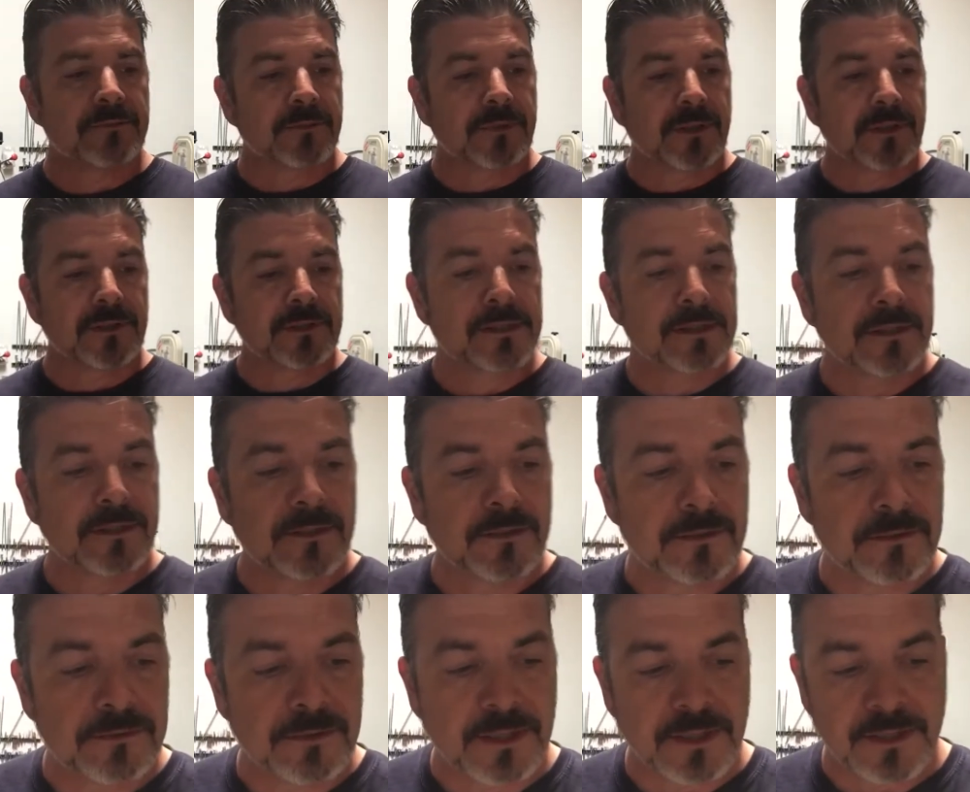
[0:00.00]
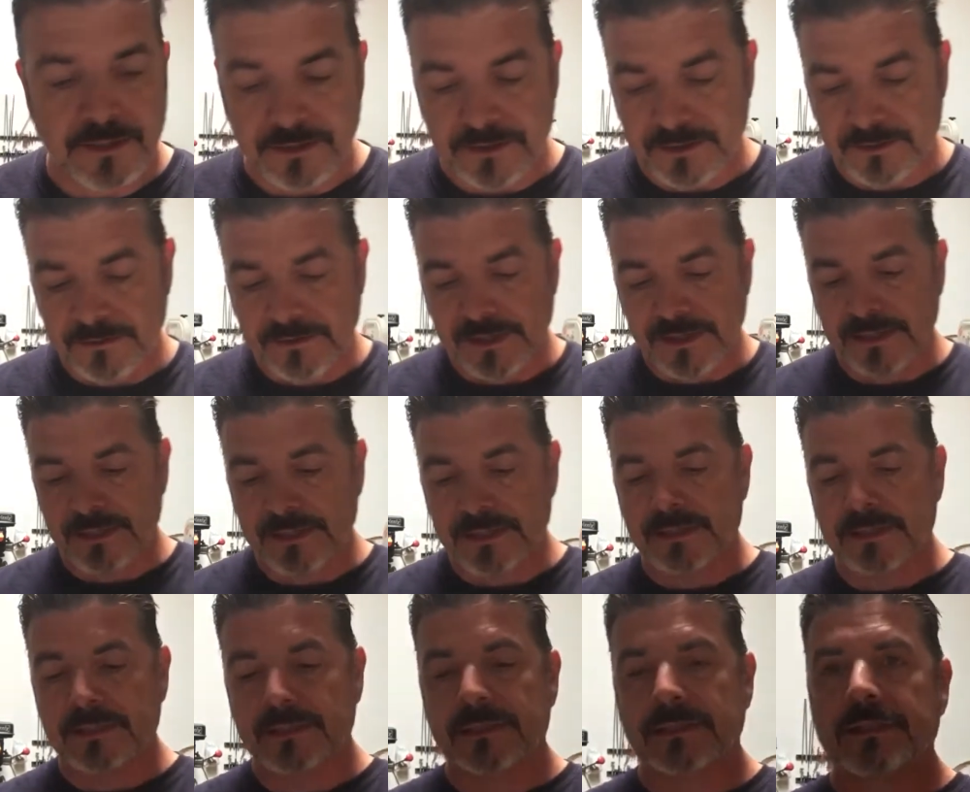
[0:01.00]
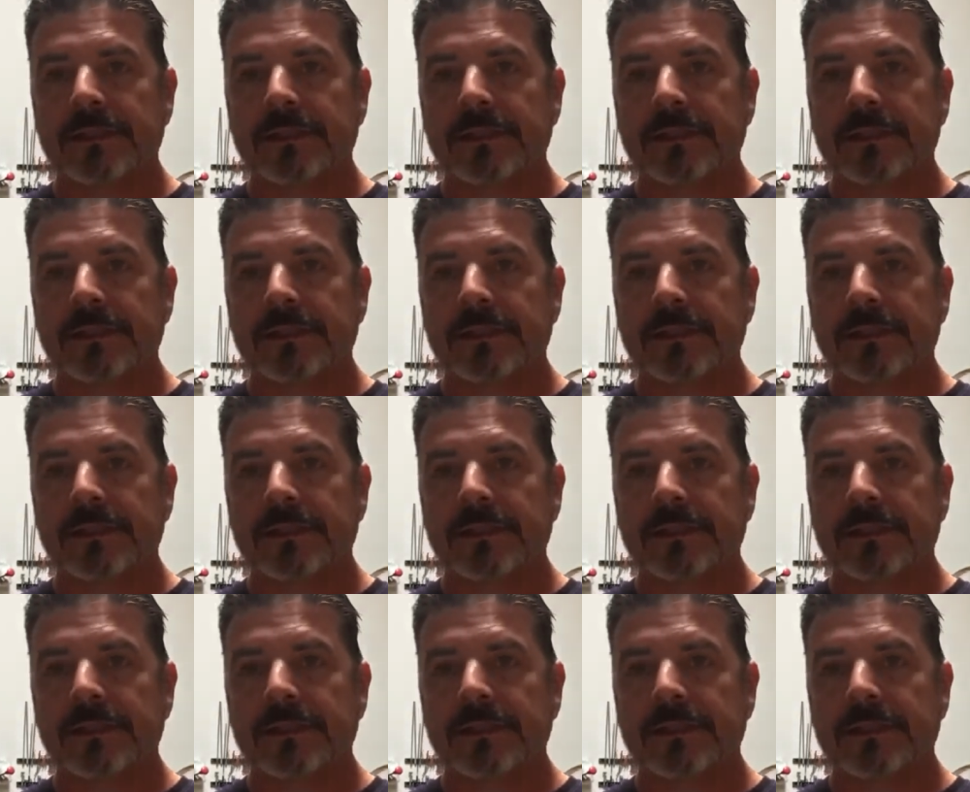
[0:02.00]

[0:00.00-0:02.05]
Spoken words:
We're also using